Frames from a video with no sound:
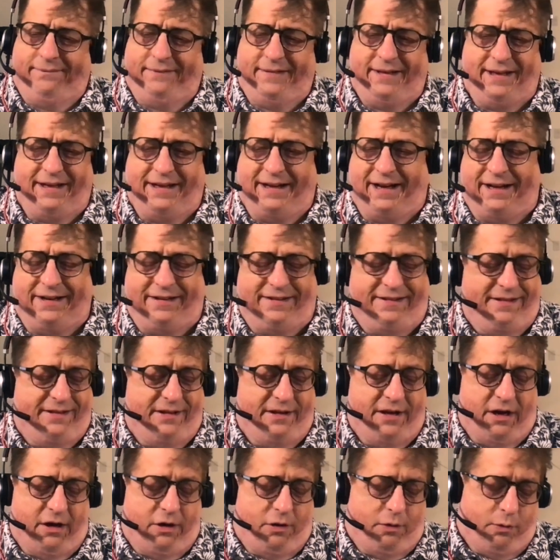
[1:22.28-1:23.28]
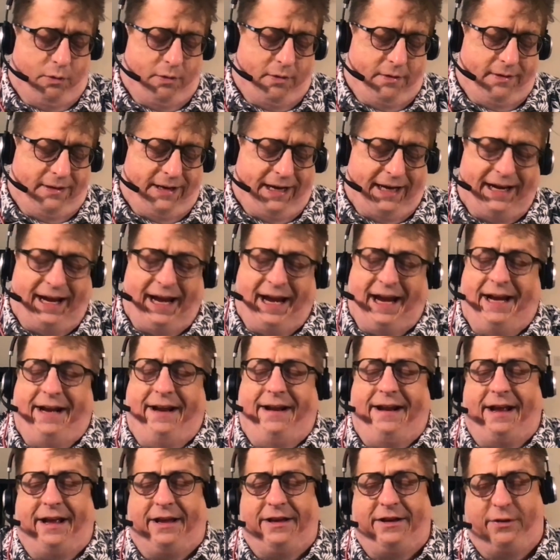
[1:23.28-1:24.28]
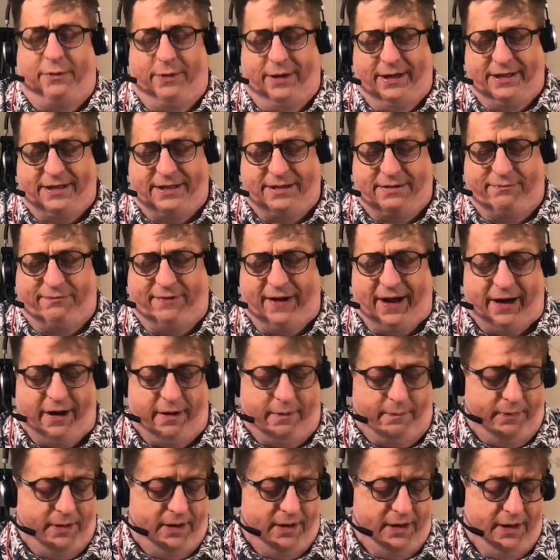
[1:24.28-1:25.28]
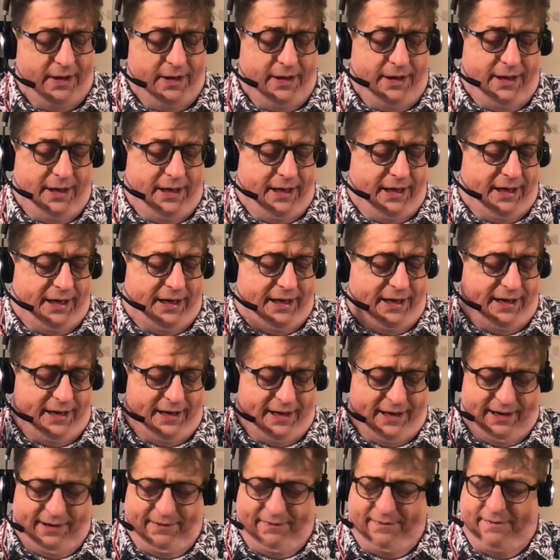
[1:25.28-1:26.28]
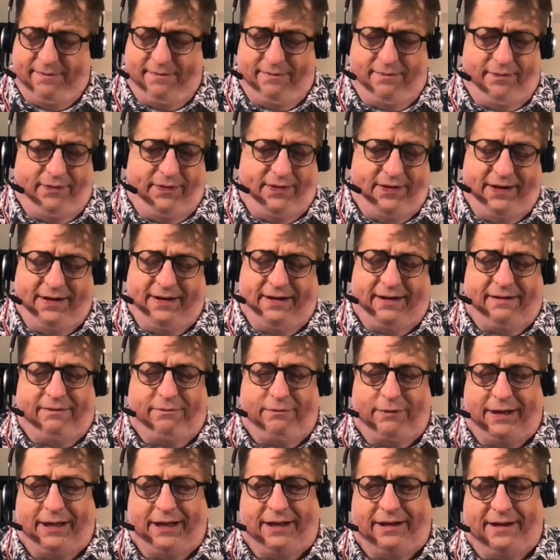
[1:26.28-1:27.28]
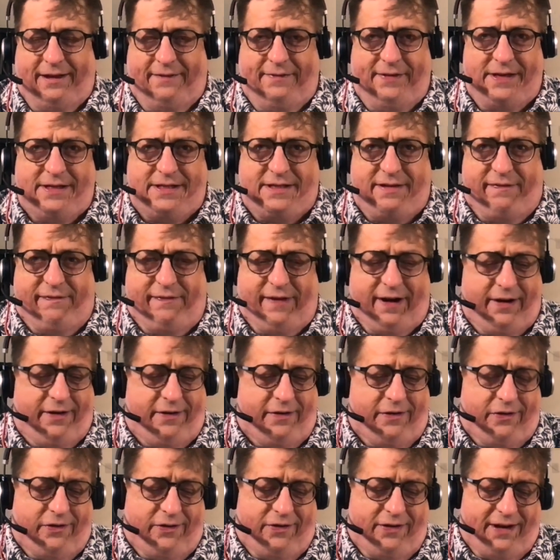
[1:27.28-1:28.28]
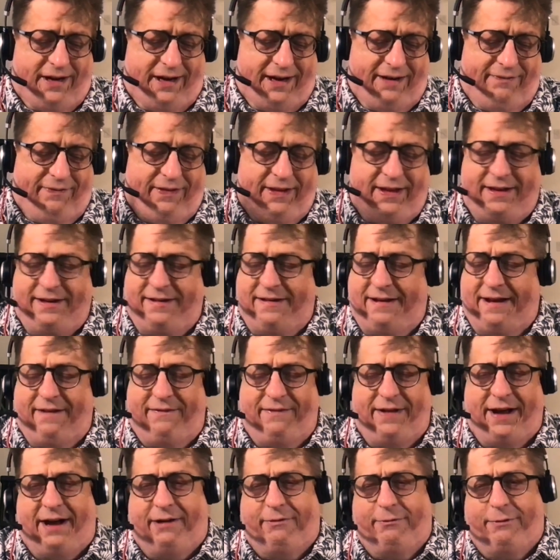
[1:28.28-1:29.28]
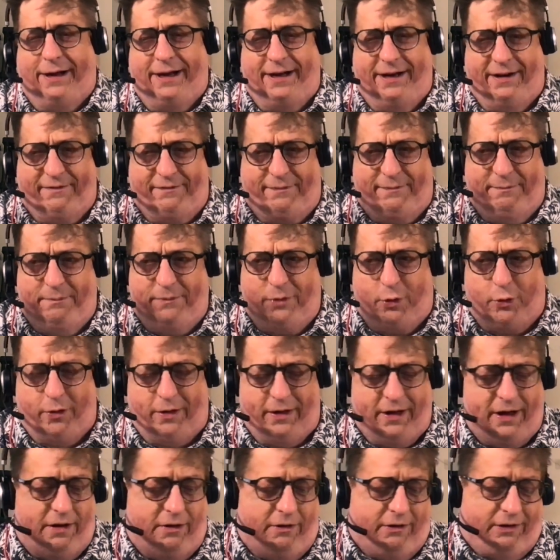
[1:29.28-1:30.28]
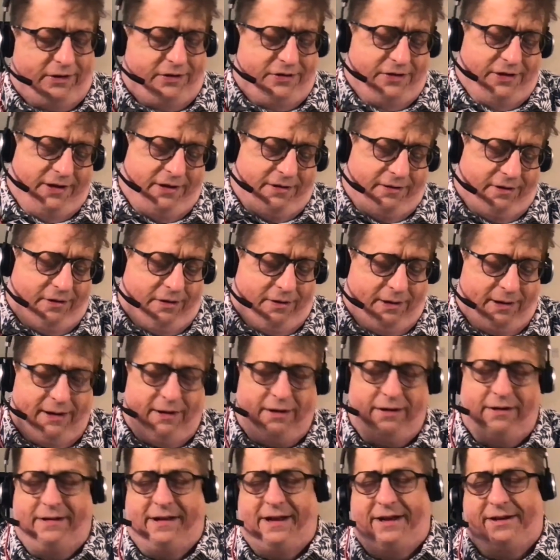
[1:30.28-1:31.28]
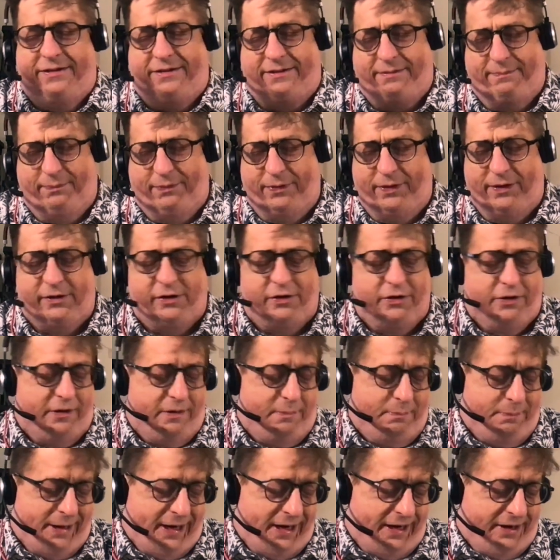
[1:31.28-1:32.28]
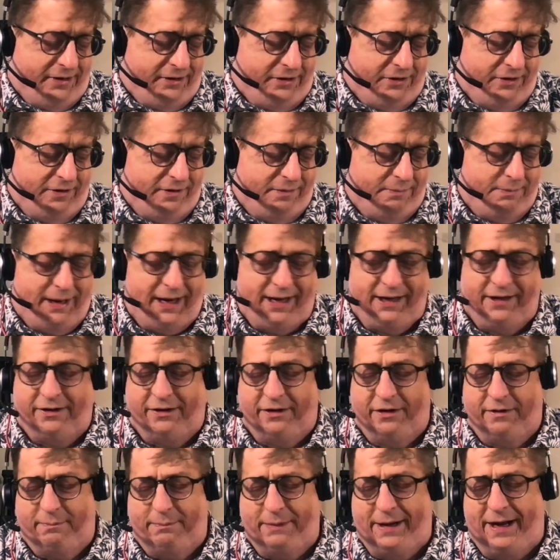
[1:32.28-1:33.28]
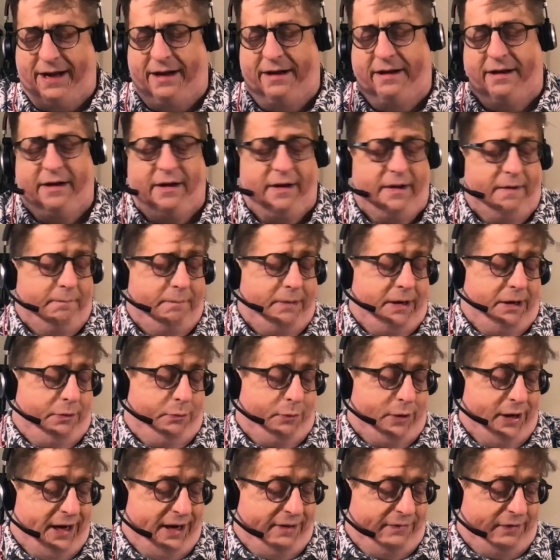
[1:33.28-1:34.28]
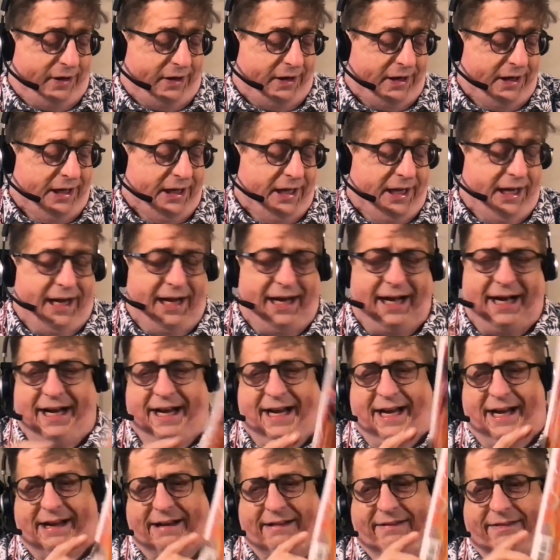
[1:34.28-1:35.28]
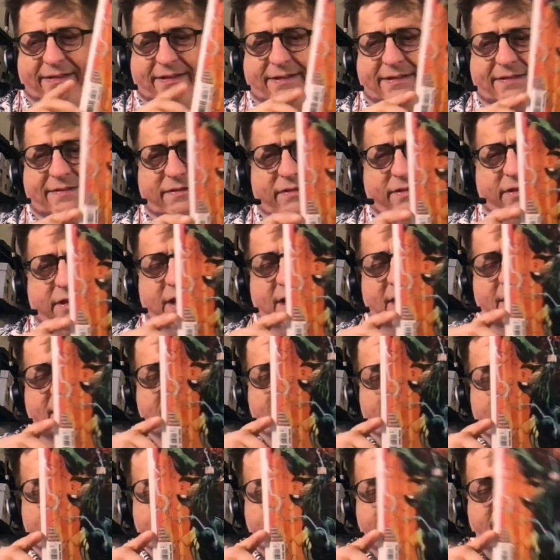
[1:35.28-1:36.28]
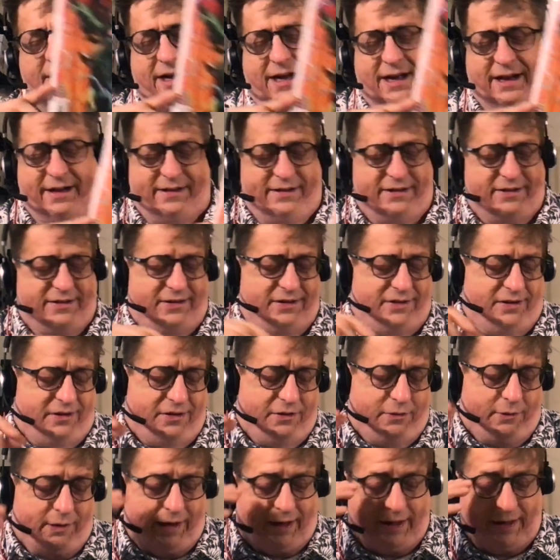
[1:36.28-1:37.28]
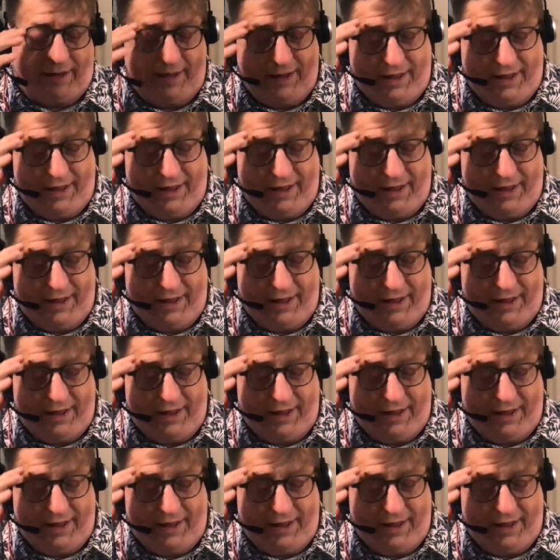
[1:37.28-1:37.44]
And I hated Al Ewing's Venom. I didn't really love his Defenders. I have not read Immortal Hulk, so I don't know. I heard that's good and bad and good and bad and good and bad. But whatever. God, this is annoying.